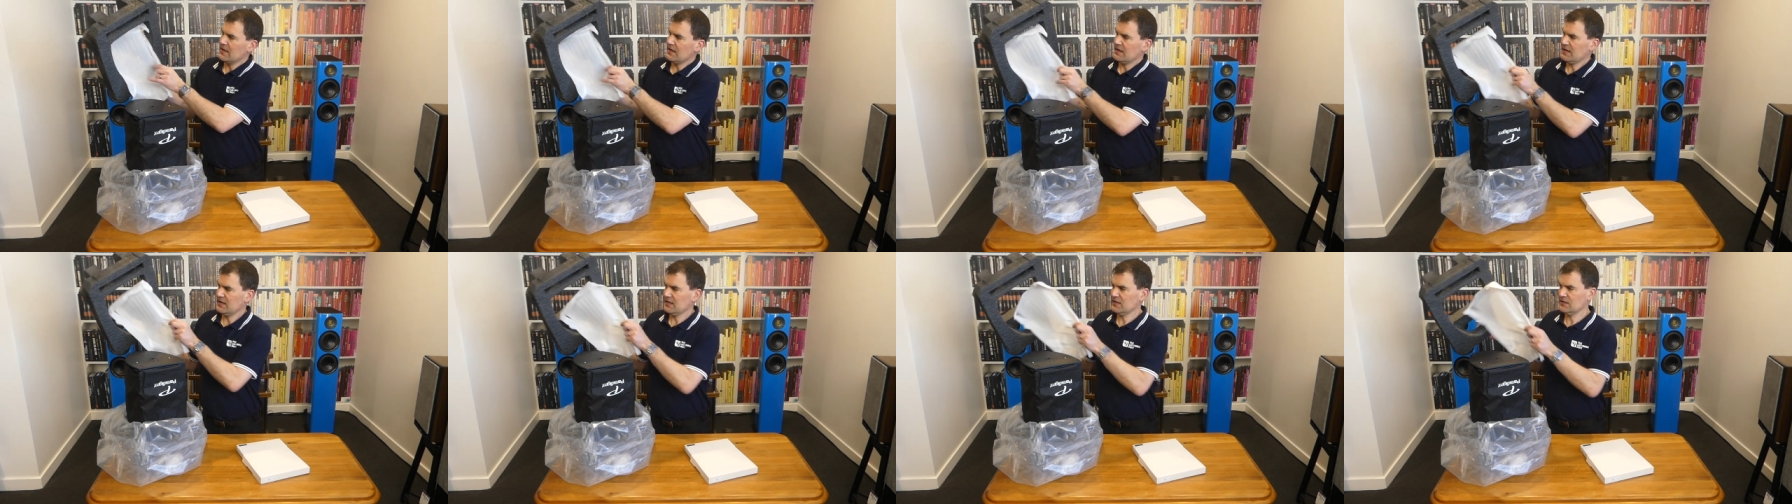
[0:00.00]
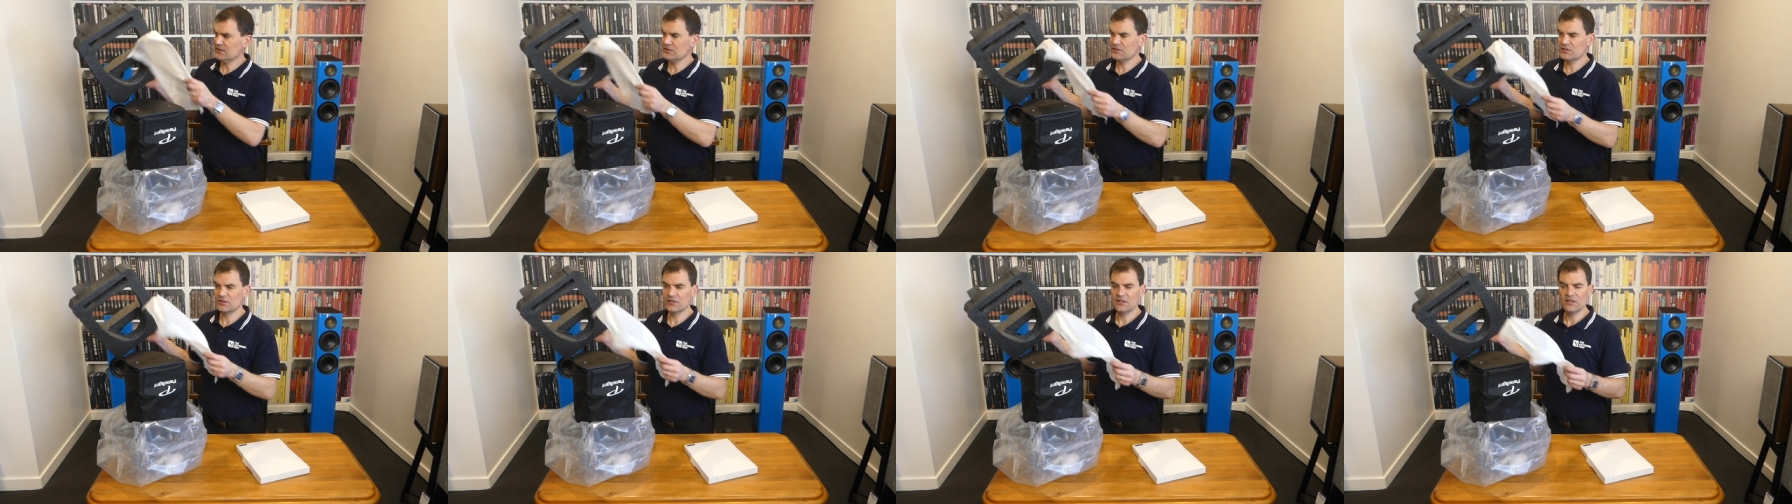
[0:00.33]

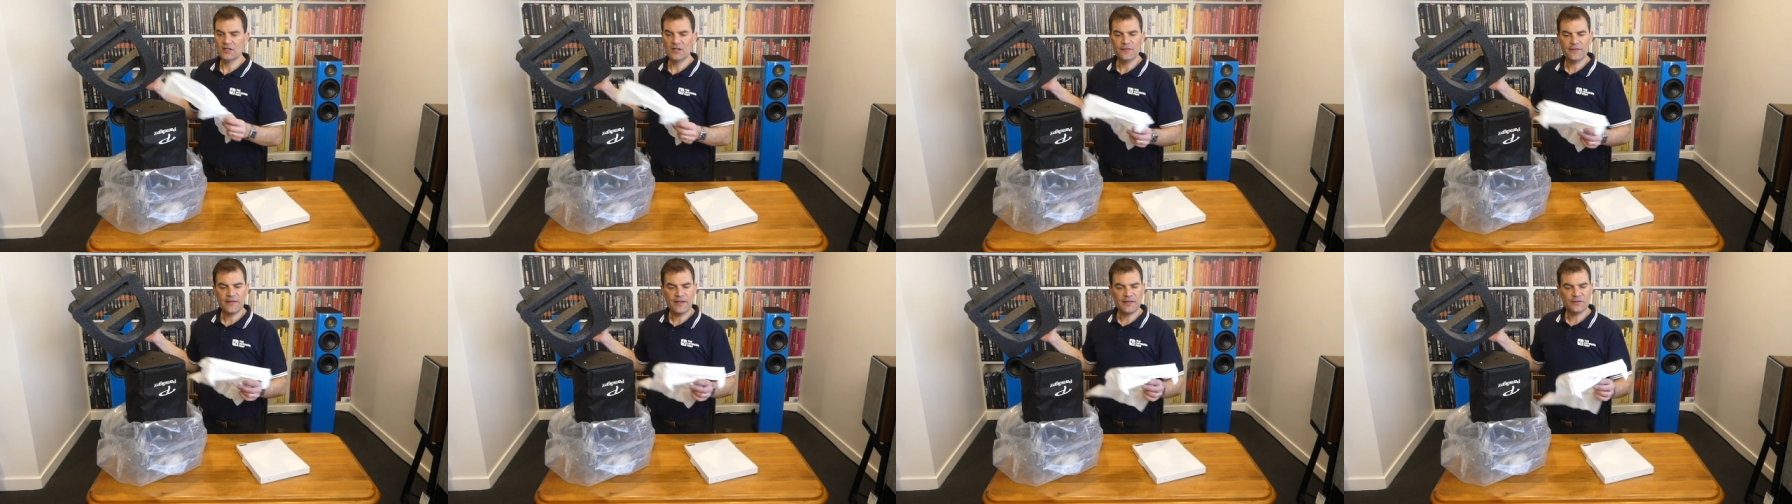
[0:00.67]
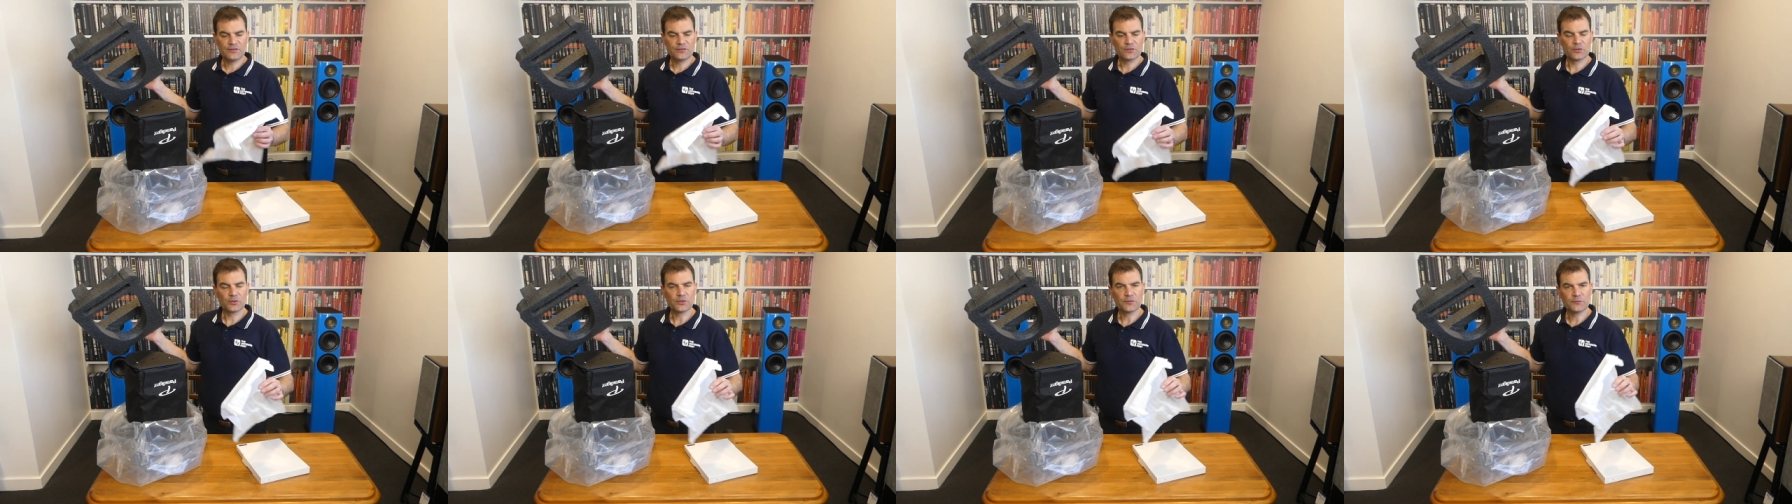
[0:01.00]
and that
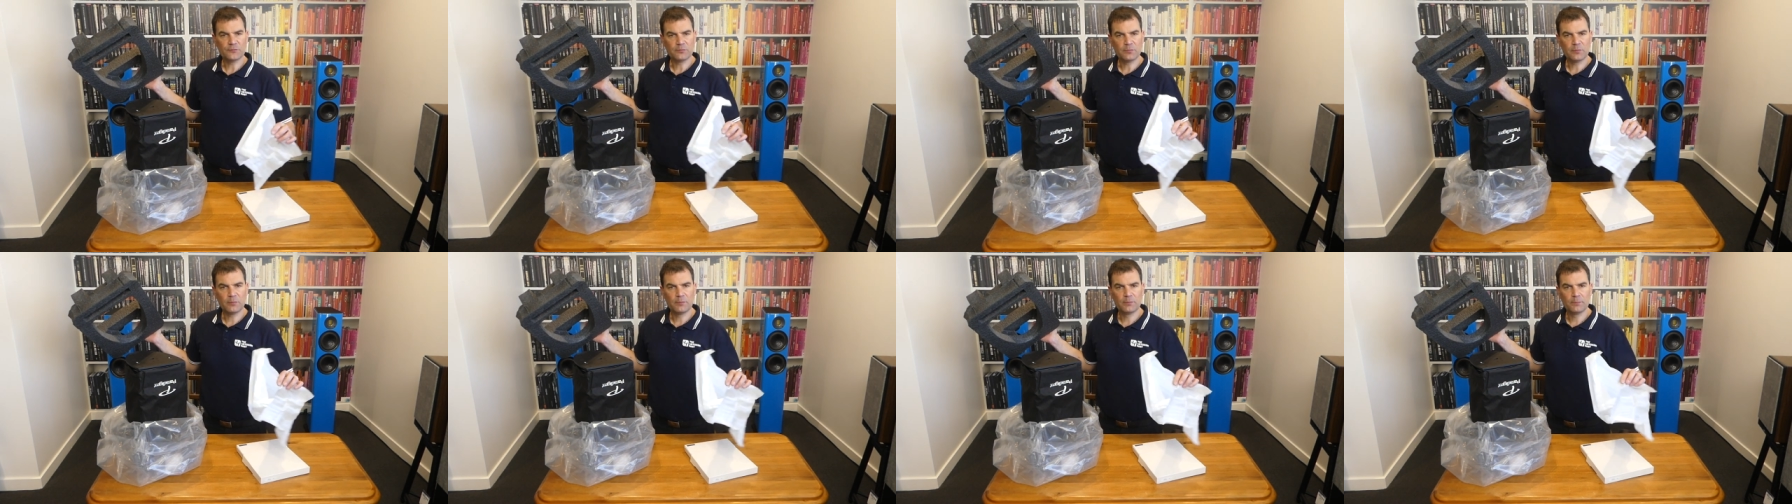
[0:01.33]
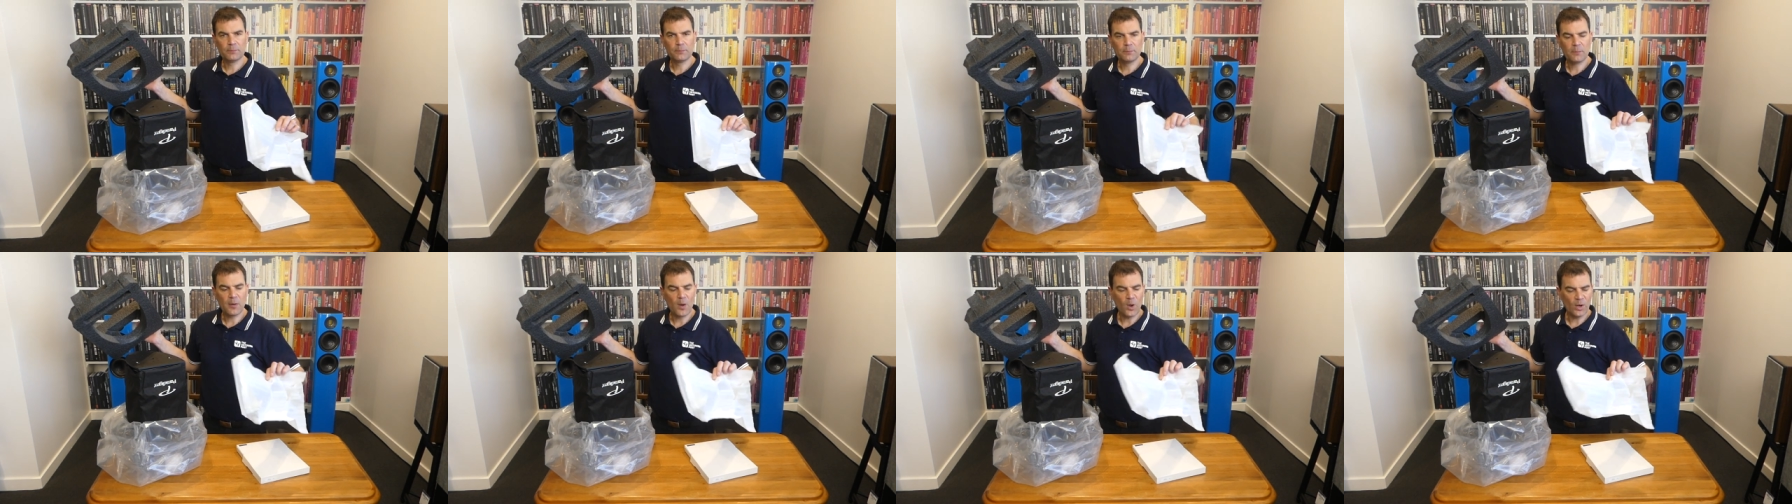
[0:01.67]
sort of
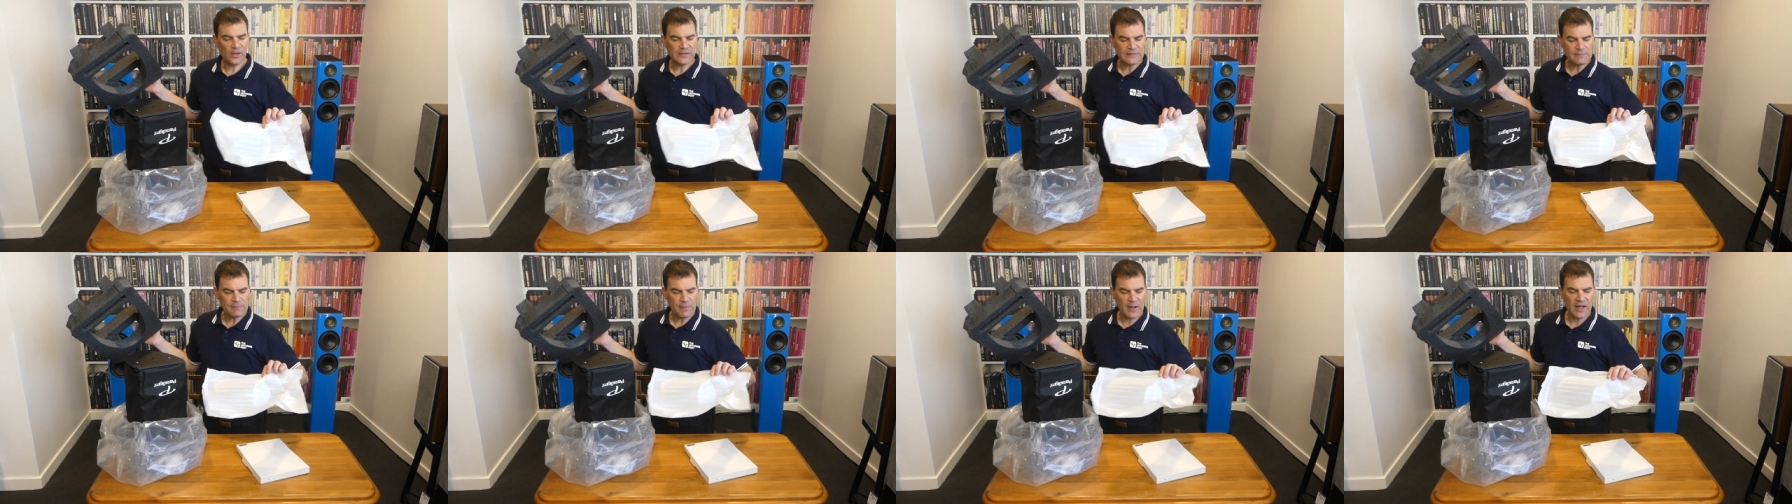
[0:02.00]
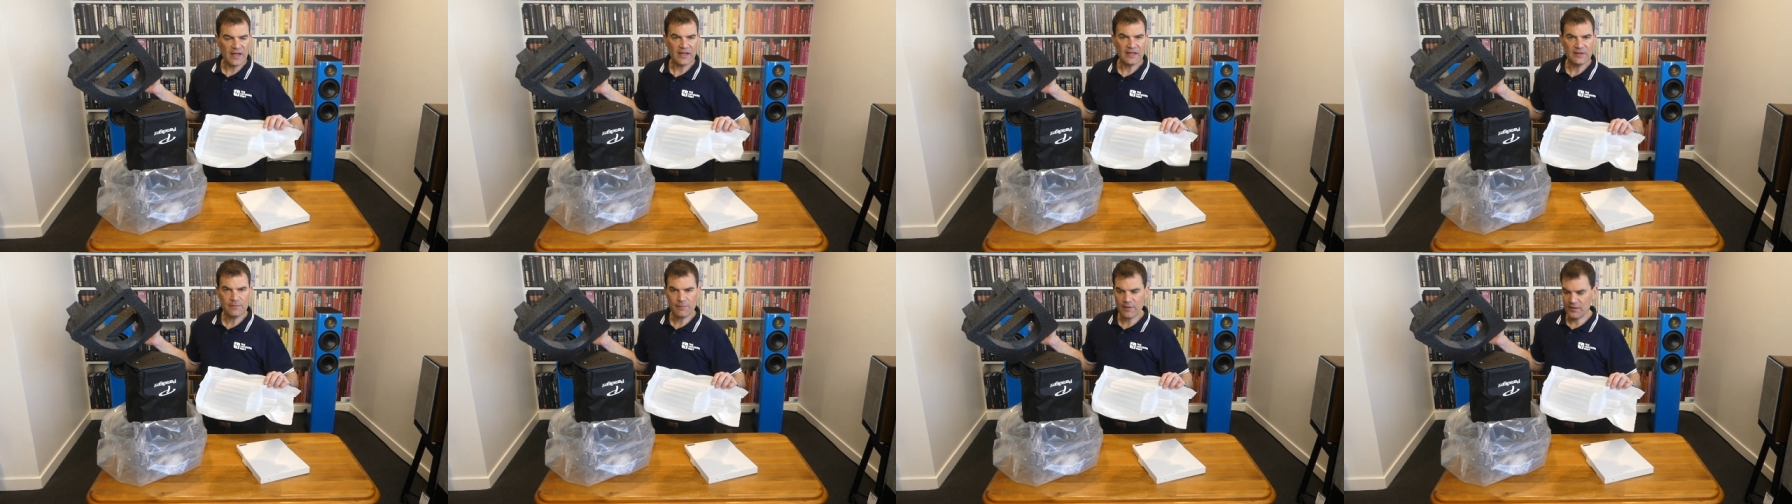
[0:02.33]
poly
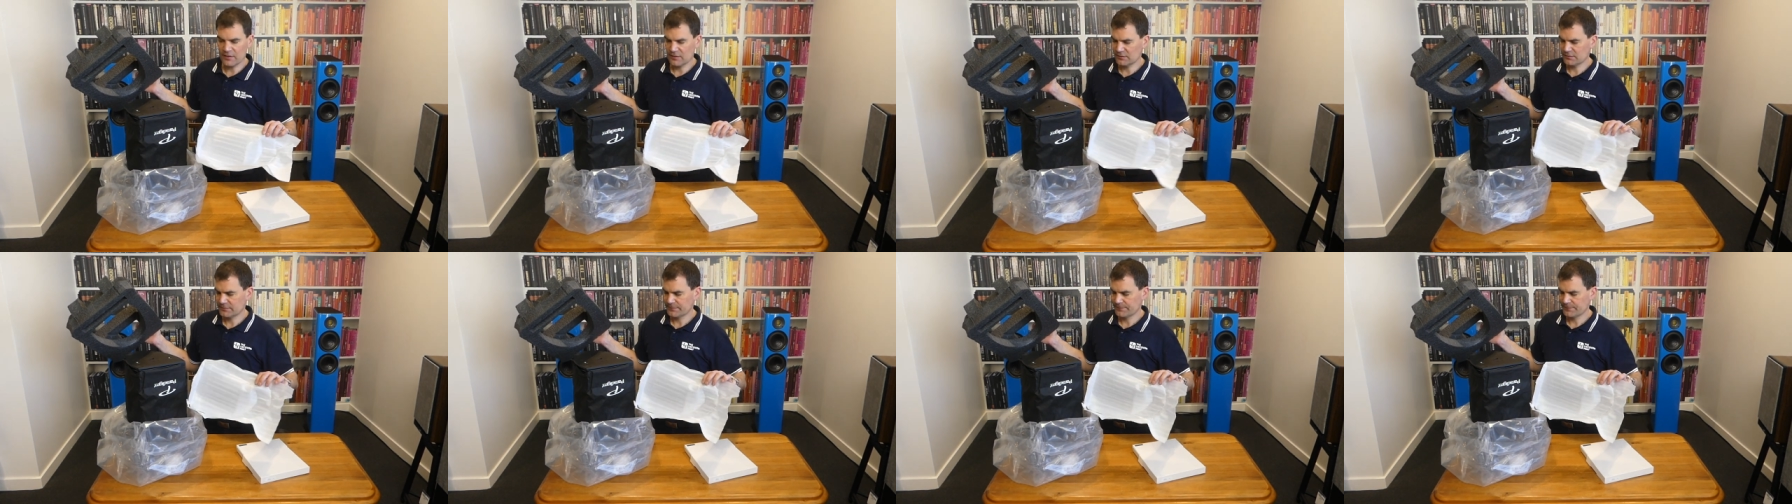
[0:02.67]
paper